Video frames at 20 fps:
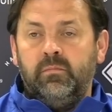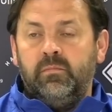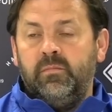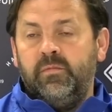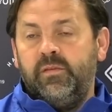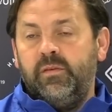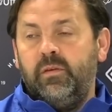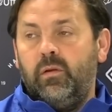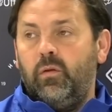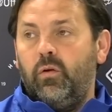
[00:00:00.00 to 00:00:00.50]

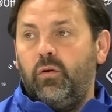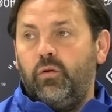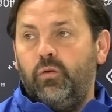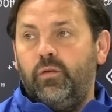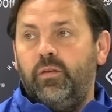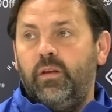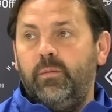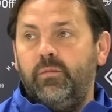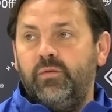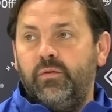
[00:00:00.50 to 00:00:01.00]
Seen a lot of
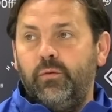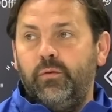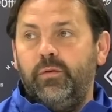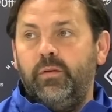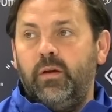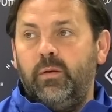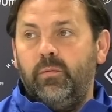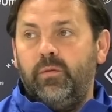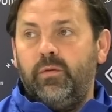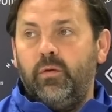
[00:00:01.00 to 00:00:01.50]
good teams doing
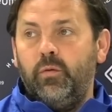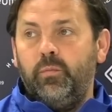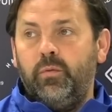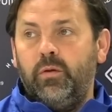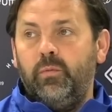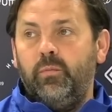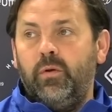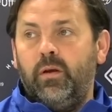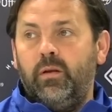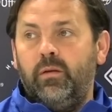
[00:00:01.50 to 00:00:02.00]
that without
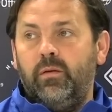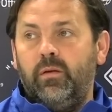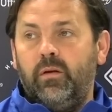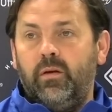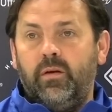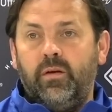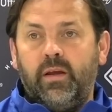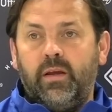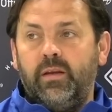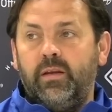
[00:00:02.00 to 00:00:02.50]
playing with
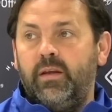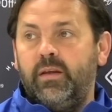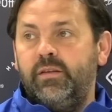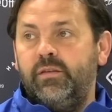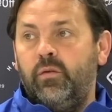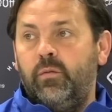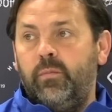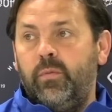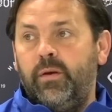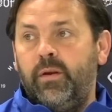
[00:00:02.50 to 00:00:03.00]
a
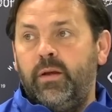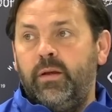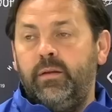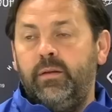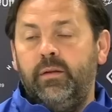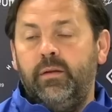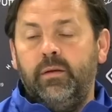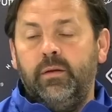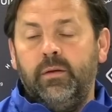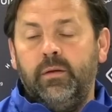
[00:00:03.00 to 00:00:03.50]
recognised number
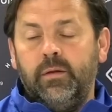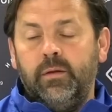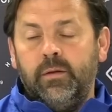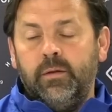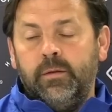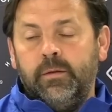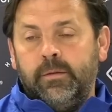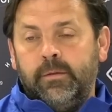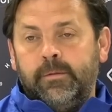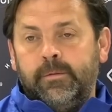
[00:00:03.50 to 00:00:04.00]
nine.
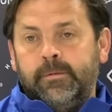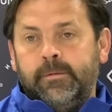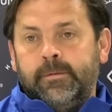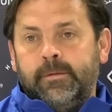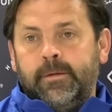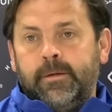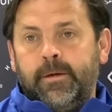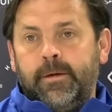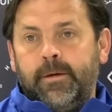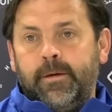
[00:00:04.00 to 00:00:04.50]

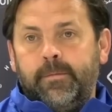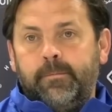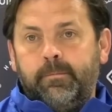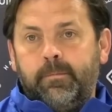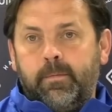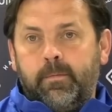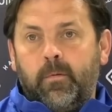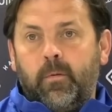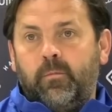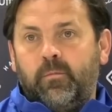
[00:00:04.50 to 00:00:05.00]

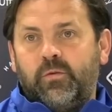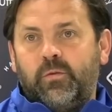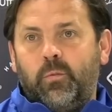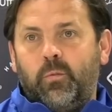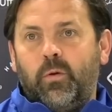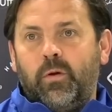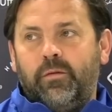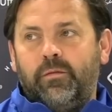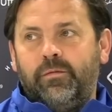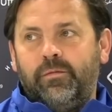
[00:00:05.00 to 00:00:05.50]
Obviously,
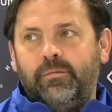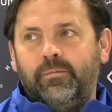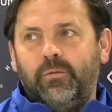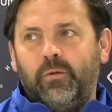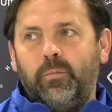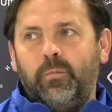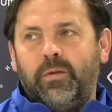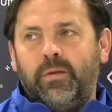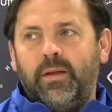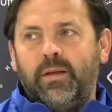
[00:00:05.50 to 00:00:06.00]
what if
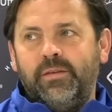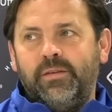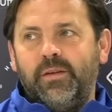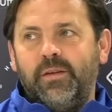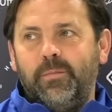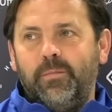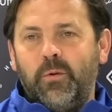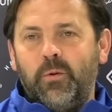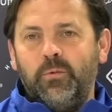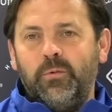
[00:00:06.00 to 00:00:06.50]
number nine's in
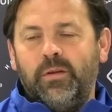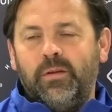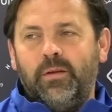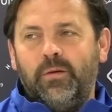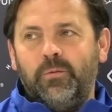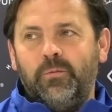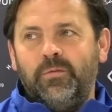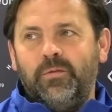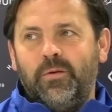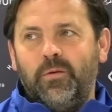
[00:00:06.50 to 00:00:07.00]
the building,
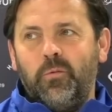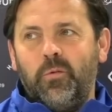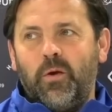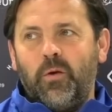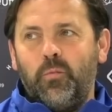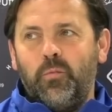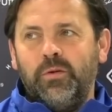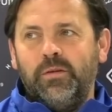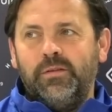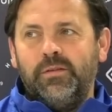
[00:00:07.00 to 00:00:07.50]
they'll
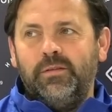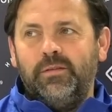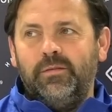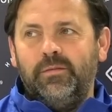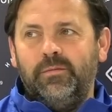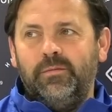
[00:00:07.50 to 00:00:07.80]
help us.